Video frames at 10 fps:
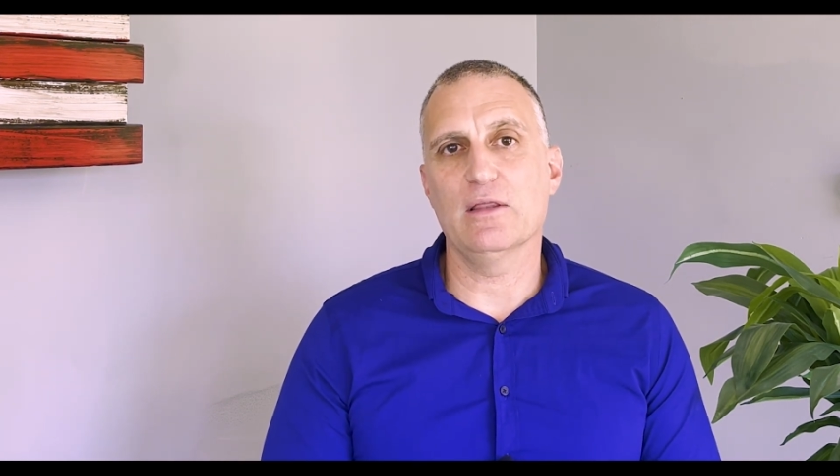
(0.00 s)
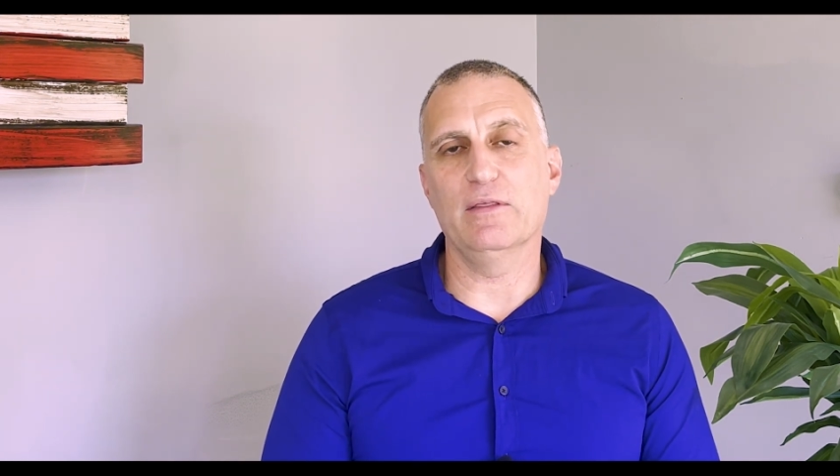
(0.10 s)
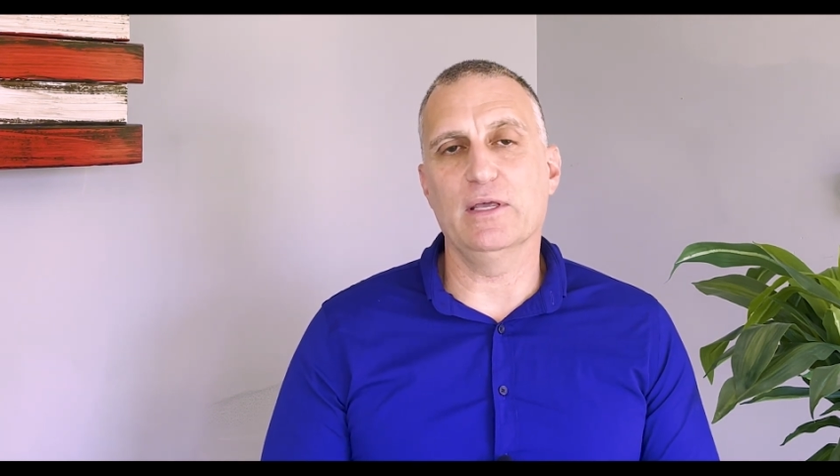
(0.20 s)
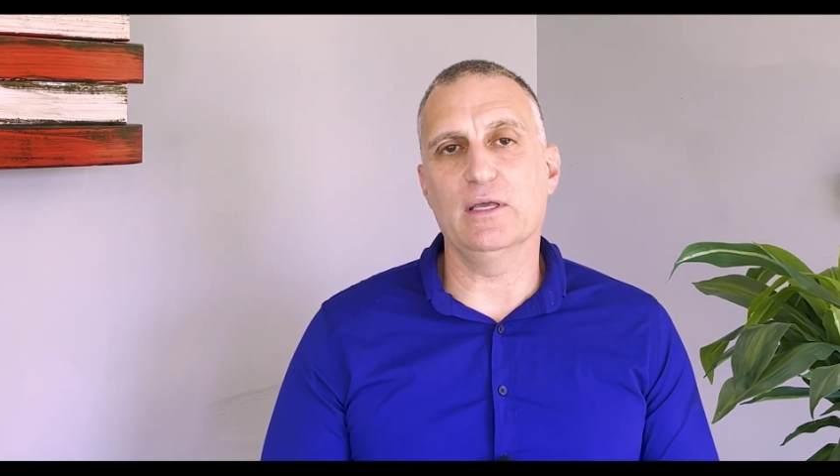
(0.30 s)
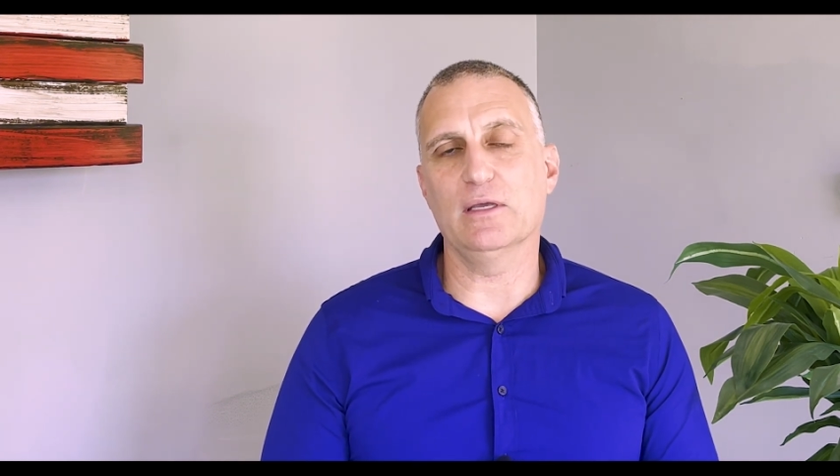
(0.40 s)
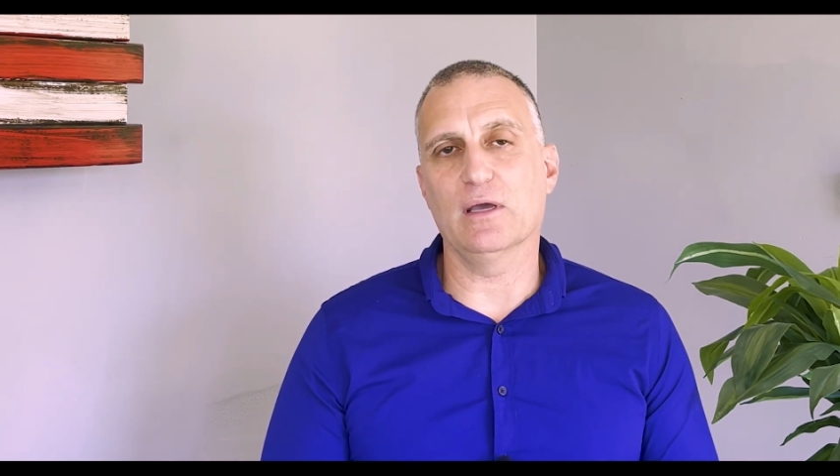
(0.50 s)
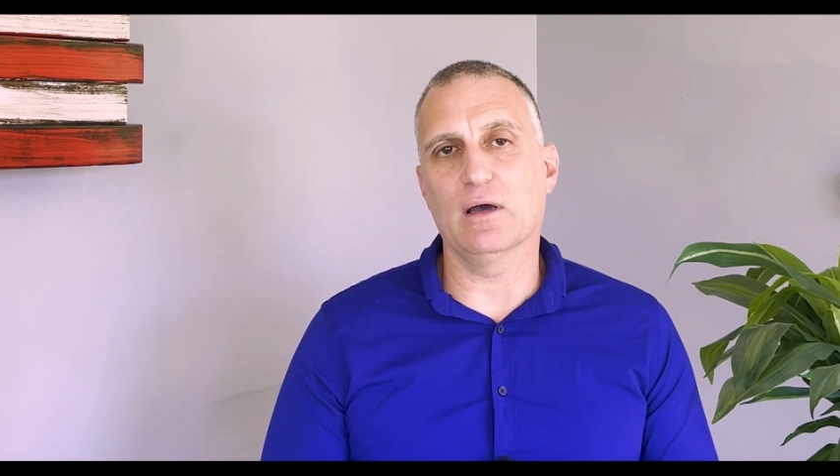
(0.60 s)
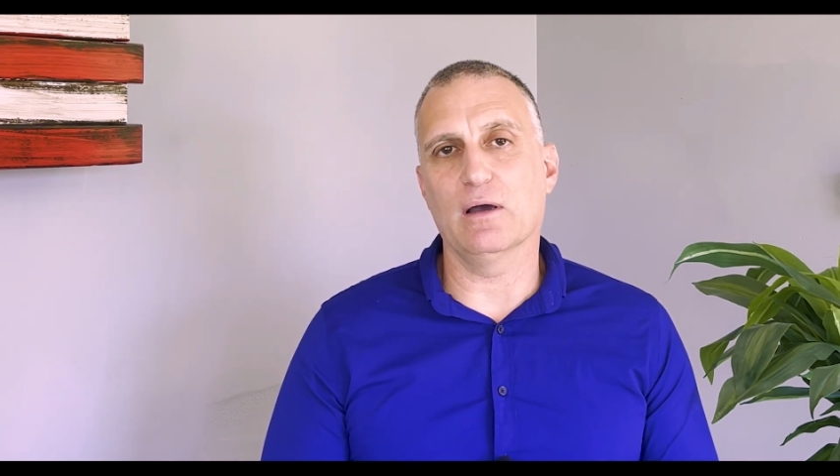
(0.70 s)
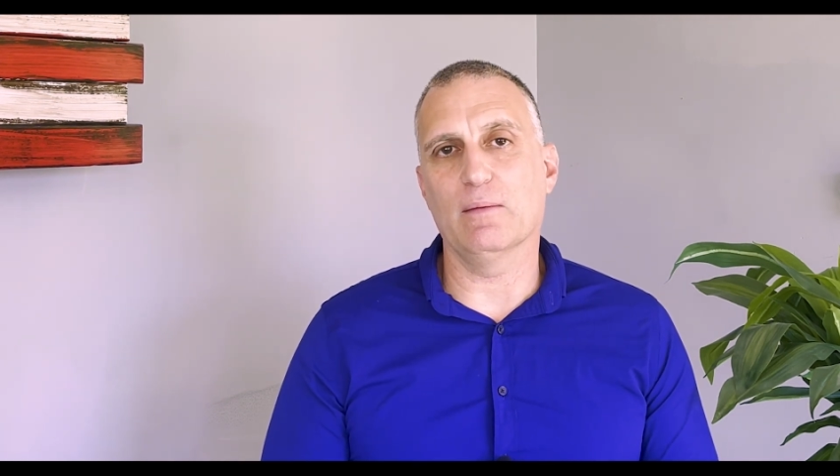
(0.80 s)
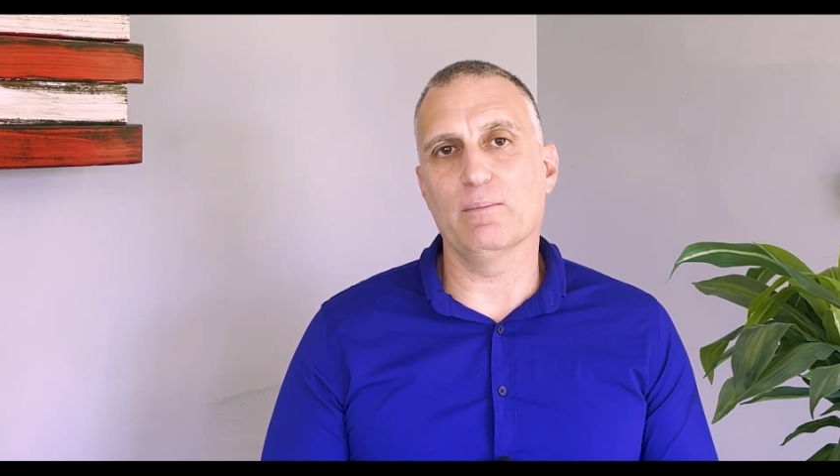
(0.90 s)
the
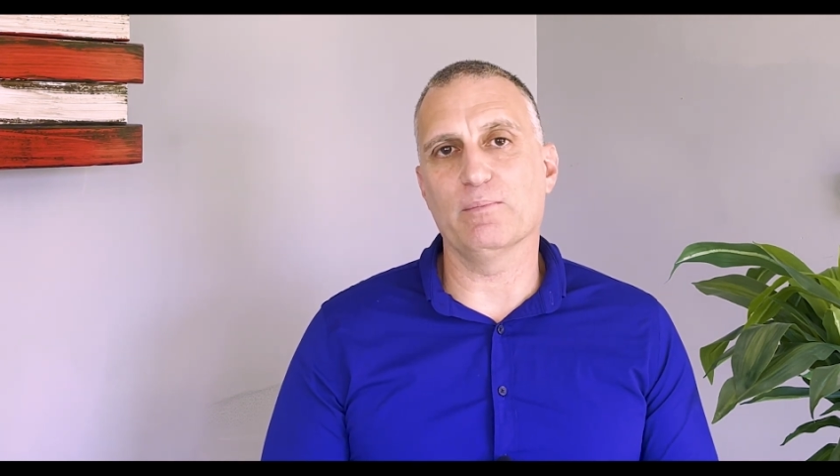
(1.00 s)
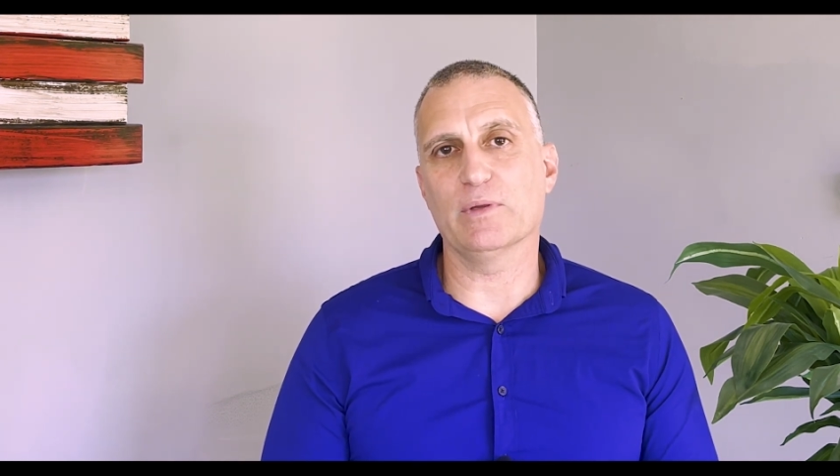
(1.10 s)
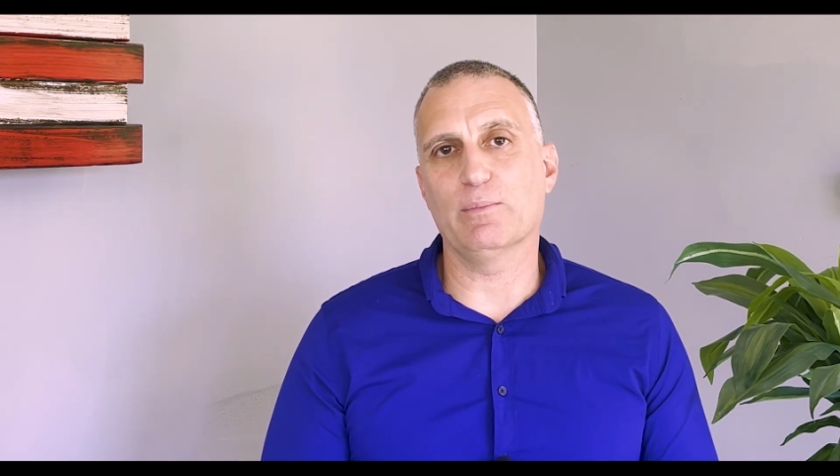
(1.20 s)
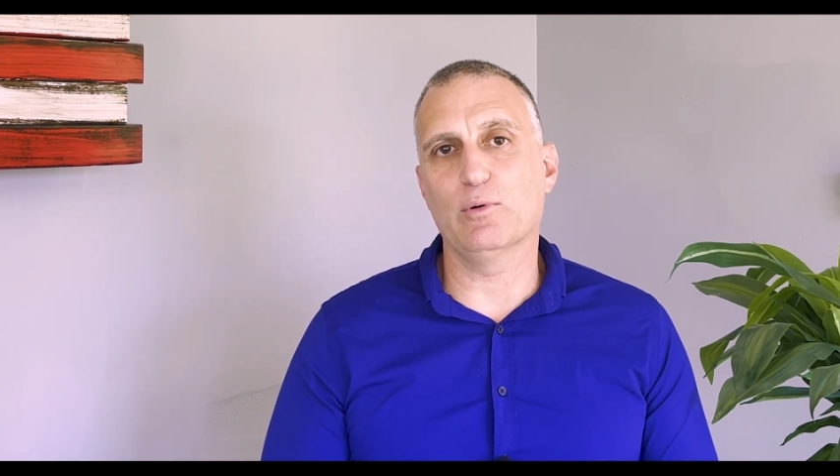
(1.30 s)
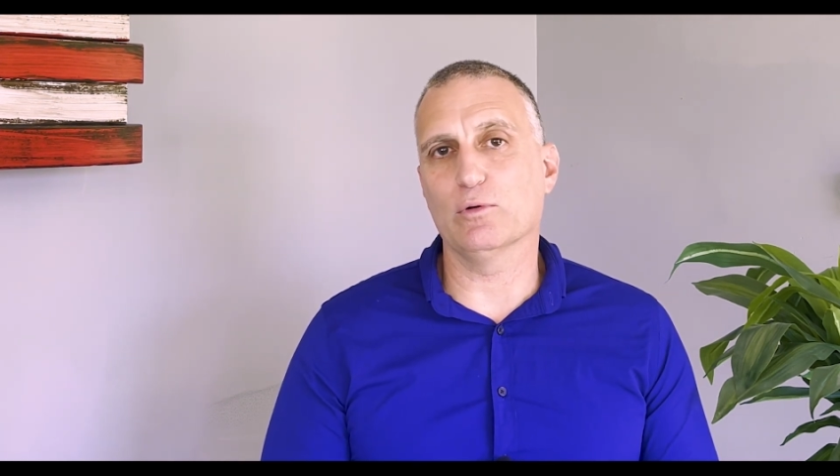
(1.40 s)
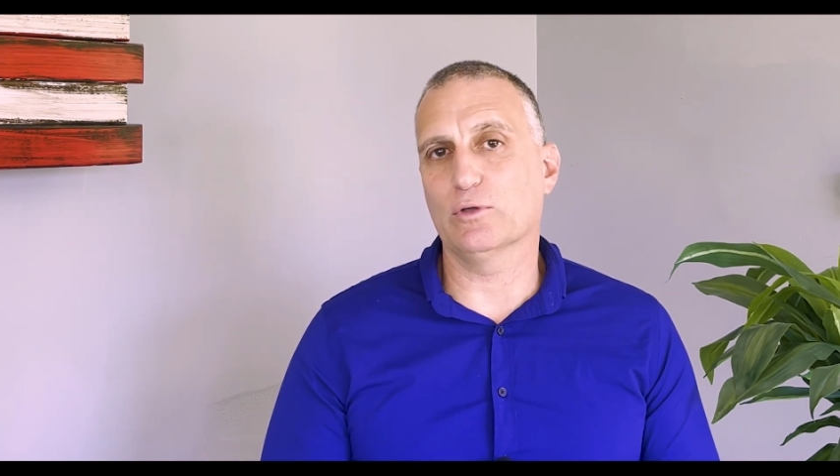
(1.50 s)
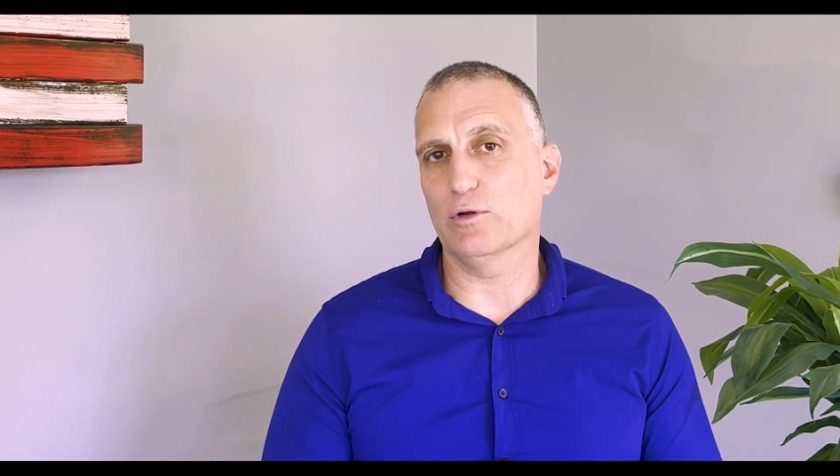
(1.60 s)
um, pool